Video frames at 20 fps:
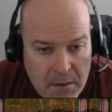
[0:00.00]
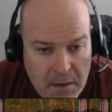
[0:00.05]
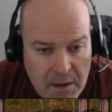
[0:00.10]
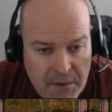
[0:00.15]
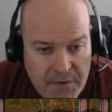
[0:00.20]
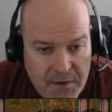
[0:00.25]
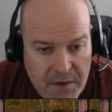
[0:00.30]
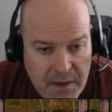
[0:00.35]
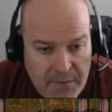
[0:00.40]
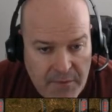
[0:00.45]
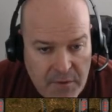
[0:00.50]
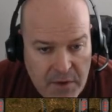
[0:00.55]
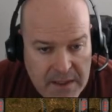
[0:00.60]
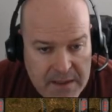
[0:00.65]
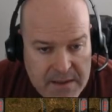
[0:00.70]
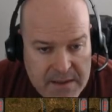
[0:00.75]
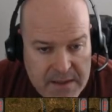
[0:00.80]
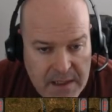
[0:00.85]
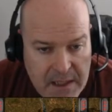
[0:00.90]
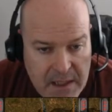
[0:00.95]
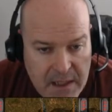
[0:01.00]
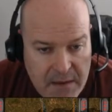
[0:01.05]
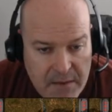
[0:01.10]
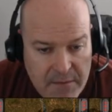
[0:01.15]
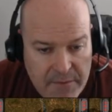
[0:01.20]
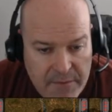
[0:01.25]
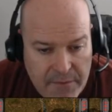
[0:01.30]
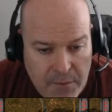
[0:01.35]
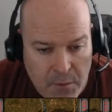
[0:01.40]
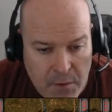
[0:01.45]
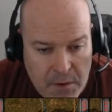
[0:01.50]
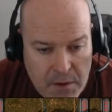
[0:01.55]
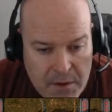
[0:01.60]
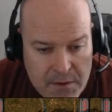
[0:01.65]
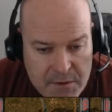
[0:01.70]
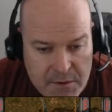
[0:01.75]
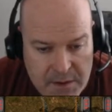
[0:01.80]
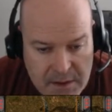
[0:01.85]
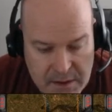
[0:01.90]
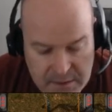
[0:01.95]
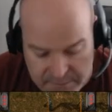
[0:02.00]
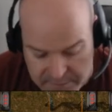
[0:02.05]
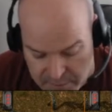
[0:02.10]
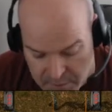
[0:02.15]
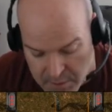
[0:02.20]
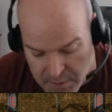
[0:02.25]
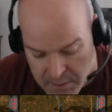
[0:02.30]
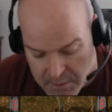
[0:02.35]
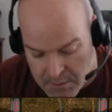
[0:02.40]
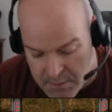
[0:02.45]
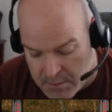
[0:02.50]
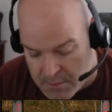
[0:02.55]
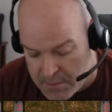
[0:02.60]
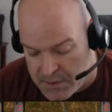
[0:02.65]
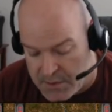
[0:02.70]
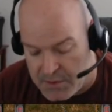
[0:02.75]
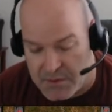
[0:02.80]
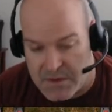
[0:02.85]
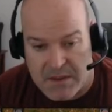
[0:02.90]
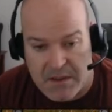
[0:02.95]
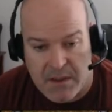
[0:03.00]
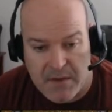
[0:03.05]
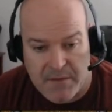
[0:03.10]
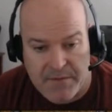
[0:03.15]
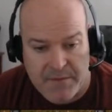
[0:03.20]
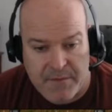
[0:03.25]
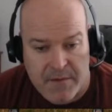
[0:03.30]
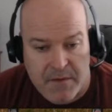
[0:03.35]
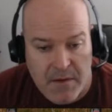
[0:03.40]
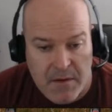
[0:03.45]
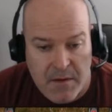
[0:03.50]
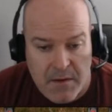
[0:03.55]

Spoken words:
If you have less than 400 invar, do stuff.